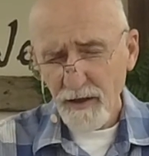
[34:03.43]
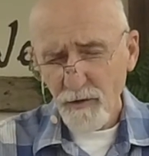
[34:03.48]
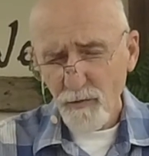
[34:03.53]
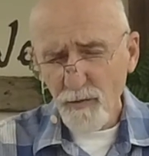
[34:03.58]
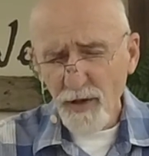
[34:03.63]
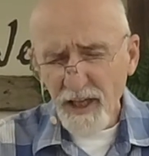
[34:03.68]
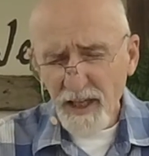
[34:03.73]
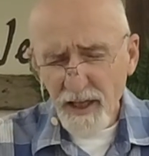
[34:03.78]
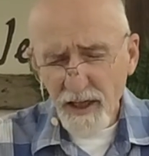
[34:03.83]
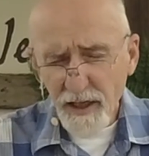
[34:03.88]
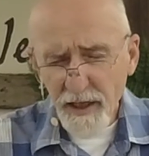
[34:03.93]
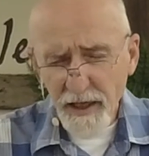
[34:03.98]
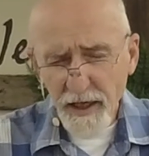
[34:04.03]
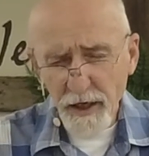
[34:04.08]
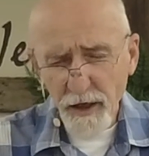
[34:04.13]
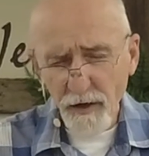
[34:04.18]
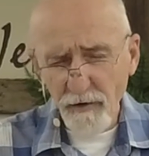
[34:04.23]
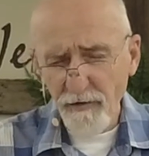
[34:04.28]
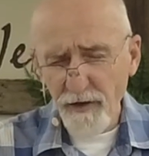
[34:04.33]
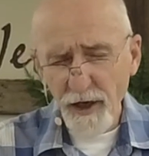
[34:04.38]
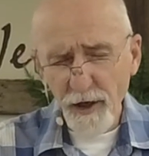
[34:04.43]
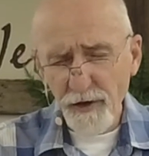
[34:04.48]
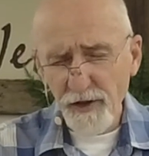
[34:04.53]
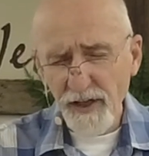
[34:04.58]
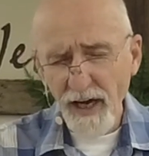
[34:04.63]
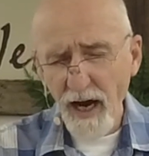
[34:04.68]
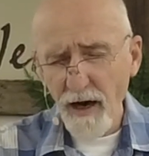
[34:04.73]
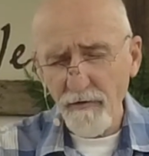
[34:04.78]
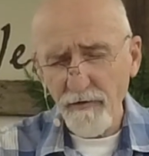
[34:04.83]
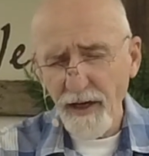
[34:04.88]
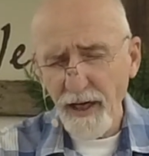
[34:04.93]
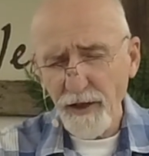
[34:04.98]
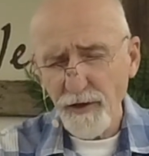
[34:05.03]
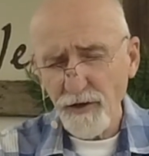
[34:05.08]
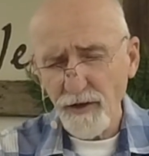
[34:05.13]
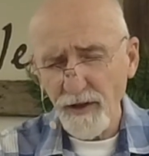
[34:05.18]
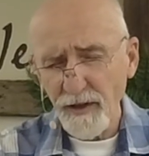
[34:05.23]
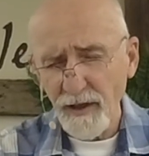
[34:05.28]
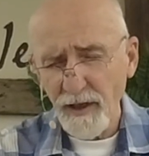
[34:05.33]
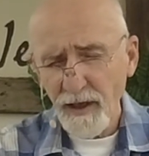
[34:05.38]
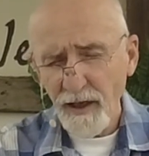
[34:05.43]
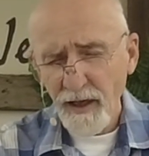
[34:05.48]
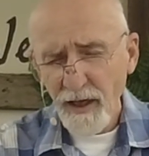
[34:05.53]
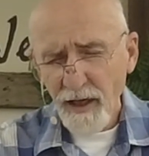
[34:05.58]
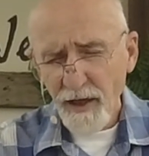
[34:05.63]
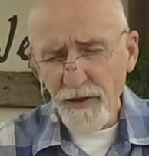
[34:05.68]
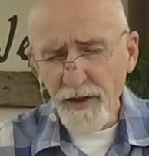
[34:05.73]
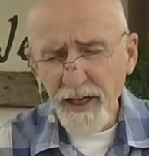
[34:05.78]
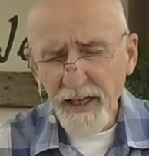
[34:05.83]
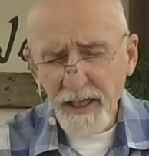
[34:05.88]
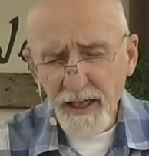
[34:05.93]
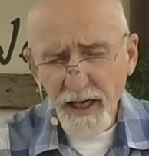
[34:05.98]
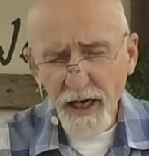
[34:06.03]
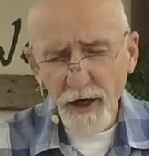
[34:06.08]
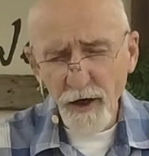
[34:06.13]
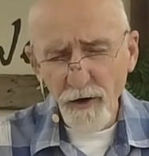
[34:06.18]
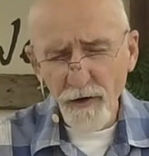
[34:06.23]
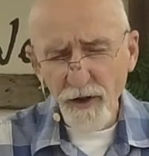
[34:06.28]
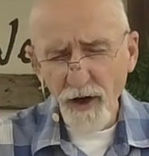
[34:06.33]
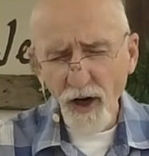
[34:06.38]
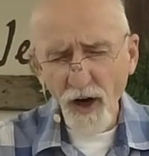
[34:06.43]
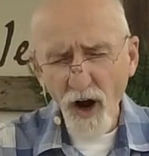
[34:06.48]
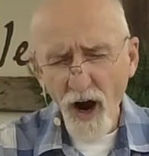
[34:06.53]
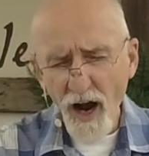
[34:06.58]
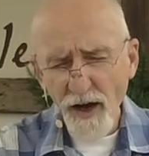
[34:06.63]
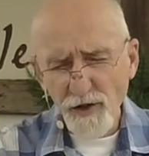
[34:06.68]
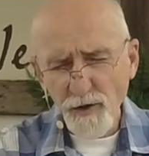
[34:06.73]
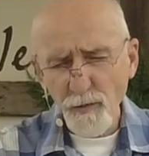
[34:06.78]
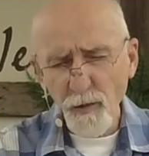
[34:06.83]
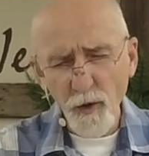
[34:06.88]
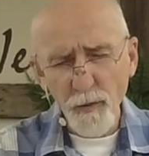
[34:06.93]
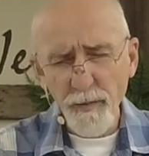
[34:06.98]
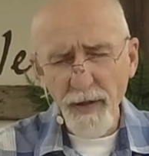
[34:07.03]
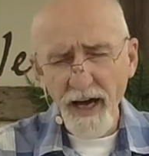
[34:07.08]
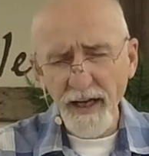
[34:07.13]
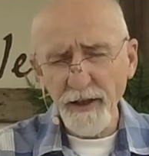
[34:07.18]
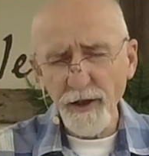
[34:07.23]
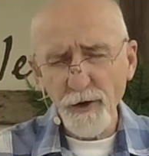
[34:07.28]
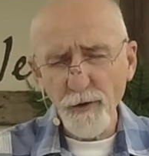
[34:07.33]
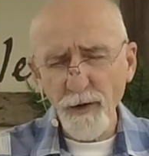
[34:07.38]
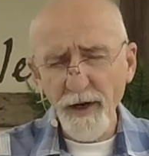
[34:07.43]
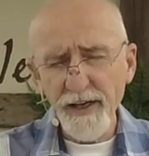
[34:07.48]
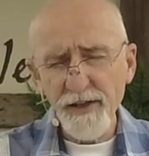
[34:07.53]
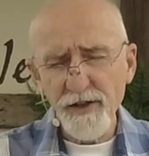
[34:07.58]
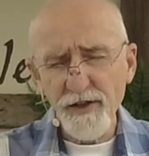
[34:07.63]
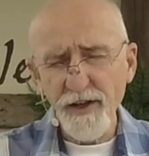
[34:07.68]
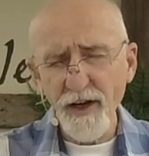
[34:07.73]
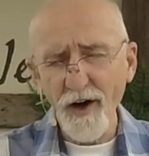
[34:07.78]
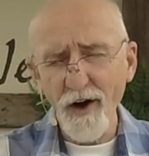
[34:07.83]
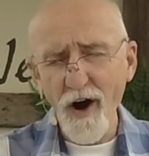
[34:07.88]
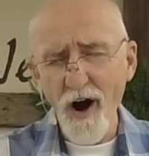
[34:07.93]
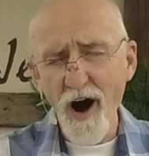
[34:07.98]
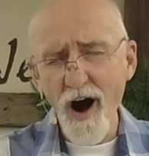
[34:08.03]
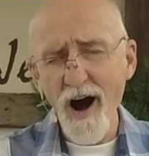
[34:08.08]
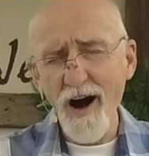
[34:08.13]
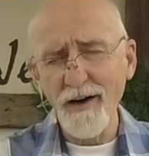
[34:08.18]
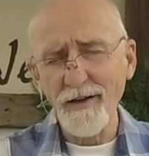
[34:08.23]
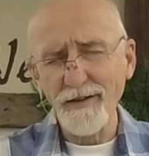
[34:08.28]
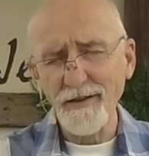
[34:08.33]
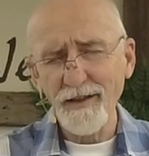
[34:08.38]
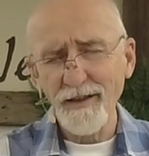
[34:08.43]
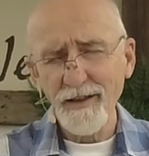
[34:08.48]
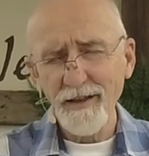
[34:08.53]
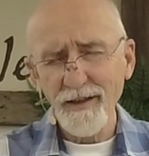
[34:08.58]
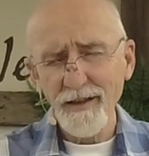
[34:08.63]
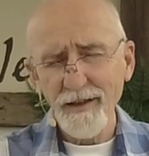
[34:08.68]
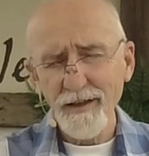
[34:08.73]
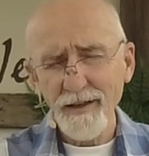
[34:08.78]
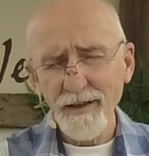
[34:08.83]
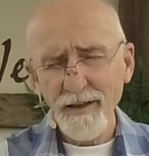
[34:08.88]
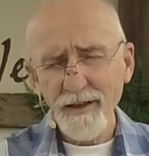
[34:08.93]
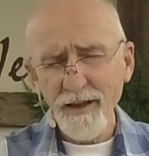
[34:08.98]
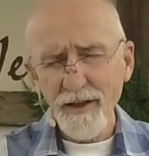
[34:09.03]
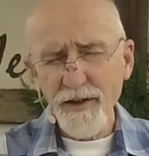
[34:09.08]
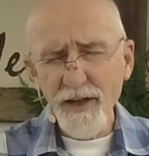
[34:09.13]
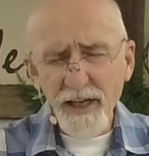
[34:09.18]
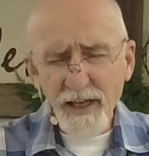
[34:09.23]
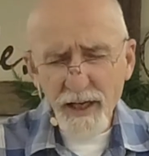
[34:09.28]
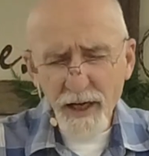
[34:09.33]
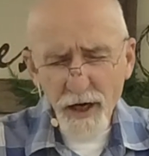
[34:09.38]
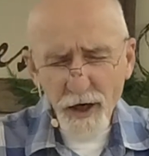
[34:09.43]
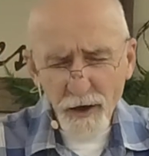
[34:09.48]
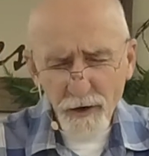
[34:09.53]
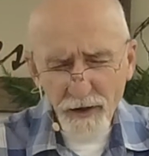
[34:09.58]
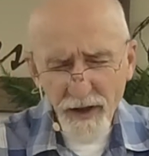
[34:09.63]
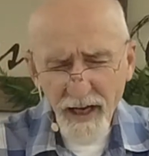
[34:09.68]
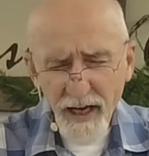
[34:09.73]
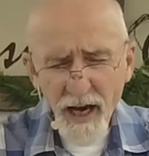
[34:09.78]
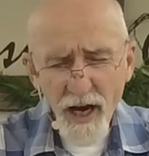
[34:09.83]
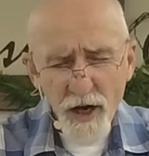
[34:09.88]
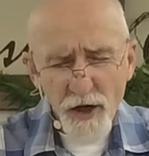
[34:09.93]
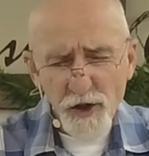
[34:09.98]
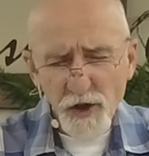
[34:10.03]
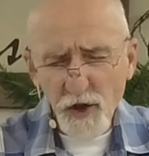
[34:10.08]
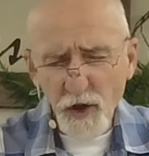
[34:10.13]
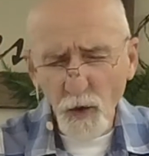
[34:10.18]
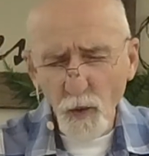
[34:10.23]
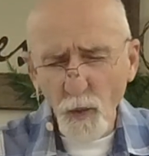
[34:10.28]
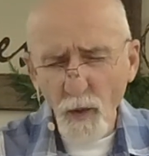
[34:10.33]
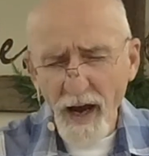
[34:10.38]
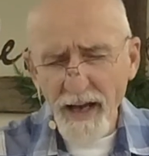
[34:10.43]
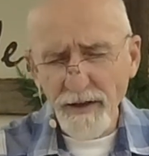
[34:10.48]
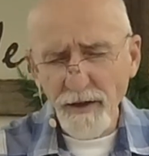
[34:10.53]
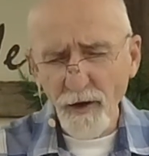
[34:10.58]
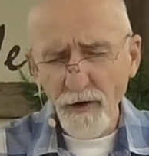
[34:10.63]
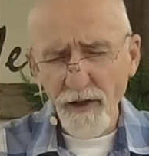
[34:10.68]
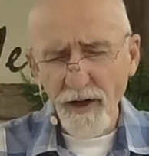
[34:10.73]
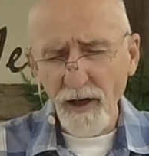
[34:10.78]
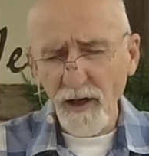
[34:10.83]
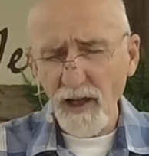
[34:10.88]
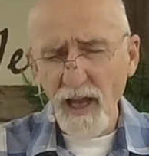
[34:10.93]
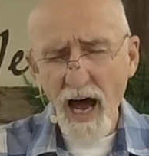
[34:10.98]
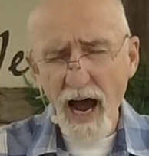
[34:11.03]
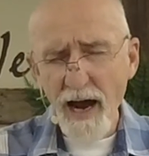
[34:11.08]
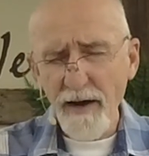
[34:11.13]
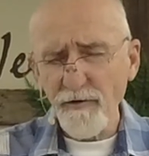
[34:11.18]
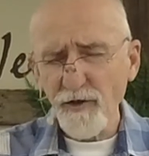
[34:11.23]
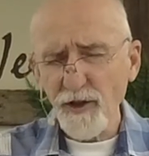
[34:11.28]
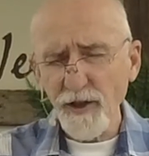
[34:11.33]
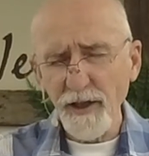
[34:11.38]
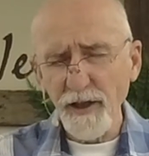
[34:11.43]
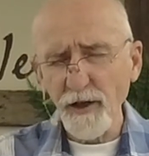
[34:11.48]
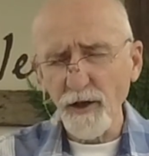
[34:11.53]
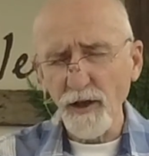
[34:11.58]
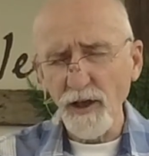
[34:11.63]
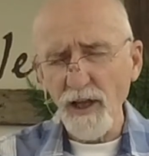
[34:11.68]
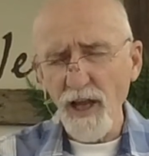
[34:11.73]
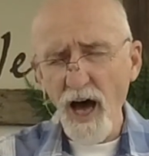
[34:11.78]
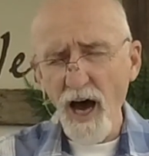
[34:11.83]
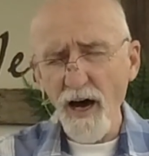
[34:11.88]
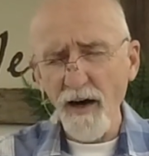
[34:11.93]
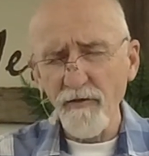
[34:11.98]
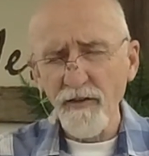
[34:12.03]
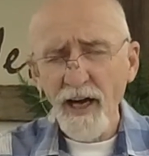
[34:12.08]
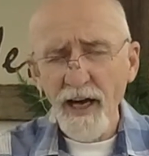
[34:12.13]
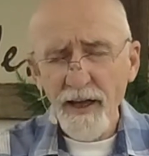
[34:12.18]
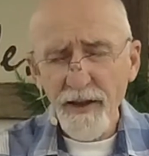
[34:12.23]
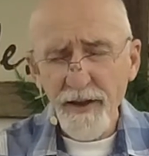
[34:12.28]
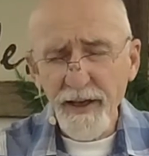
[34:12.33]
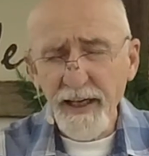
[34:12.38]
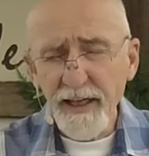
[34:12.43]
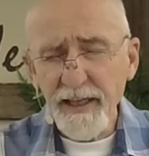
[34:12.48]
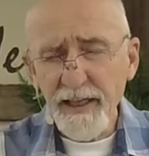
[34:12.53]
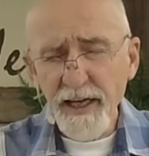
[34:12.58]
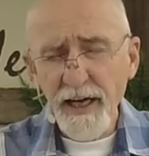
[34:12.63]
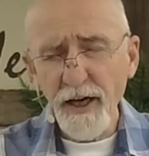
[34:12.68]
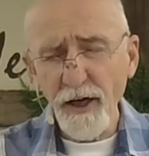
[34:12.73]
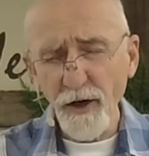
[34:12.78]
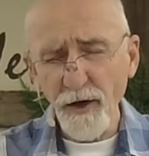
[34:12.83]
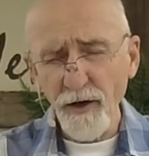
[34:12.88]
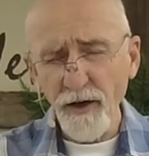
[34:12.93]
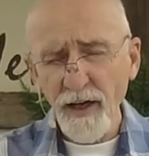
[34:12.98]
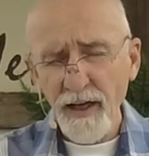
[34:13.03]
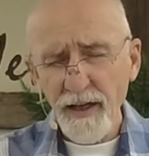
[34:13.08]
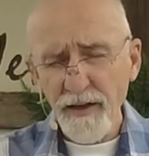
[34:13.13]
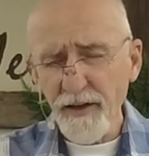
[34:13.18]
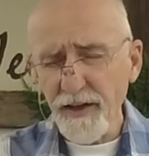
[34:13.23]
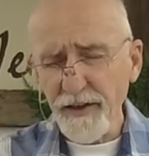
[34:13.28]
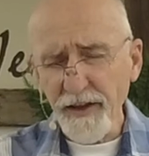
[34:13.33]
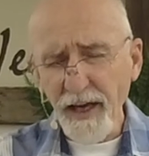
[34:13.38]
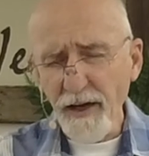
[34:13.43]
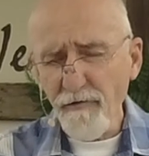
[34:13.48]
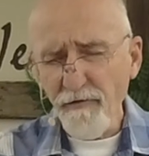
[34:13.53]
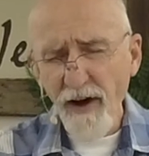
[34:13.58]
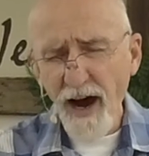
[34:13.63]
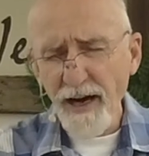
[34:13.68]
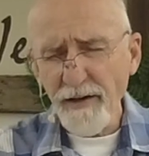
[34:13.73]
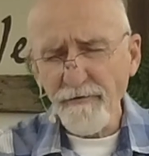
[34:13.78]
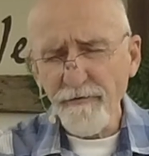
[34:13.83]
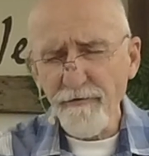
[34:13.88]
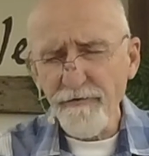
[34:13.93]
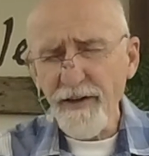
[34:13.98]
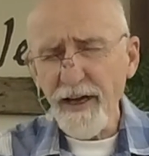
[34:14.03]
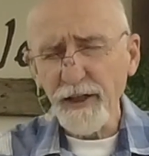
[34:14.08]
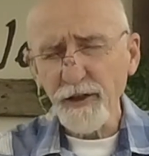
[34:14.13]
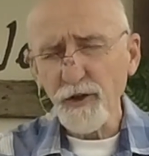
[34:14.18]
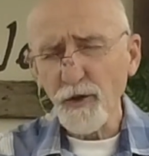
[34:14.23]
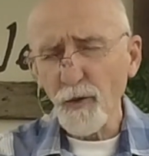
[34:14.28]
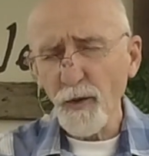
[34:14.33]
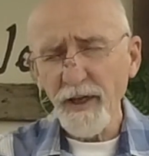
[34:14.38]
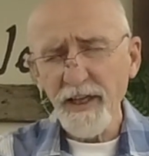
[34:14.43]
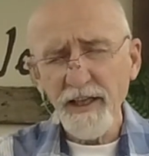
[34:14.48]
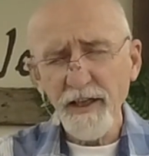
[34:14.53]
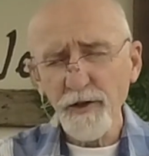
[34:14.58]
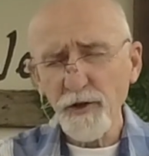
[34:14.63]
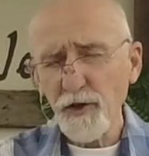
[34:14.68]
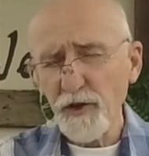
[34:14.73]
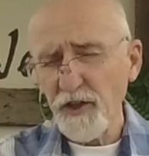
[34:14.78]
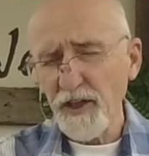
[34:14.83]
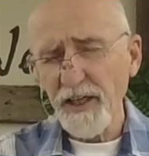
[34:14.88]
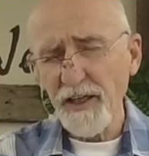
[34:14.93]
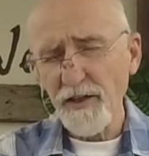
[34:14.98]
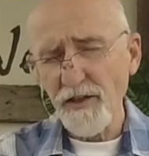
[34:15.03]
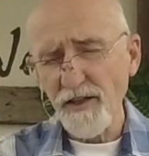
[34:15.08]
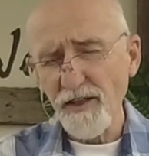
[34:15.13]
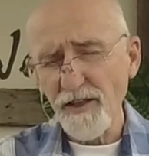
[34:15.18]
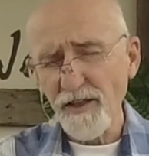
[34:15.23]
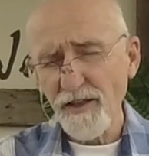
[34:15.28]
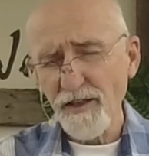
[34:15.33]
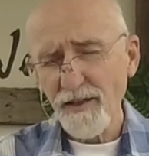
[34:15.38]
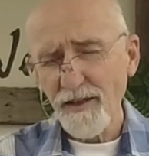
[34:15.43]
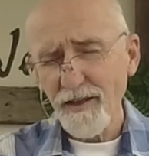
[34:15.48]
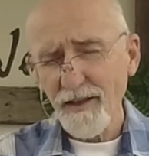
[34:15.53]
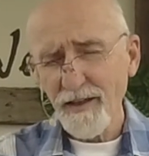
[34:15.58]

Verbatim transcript: be the year of their salvation the year the gospel penetrates their heart, the year they surrender their lives to your love, the year that they find victory in Jesus.